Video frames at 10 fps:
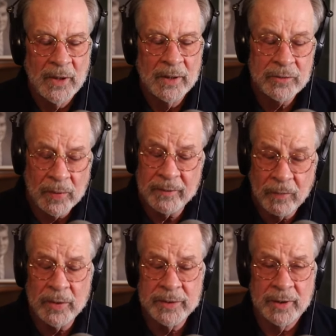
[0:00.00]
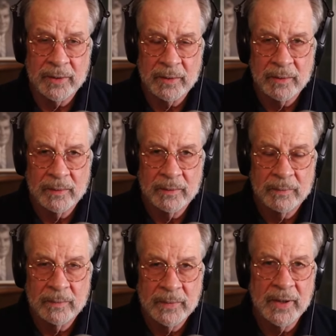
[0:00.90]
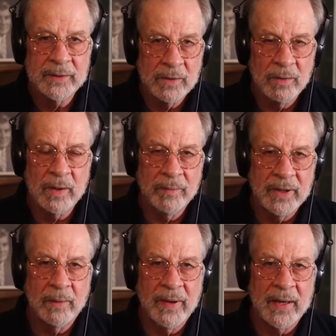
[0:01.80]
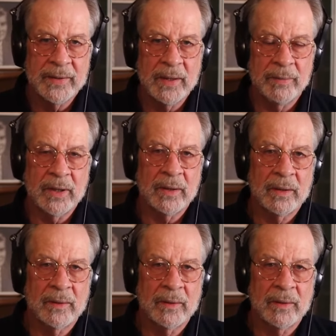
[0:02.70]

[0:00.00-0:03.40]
In 2014, there's going to be a pandemic.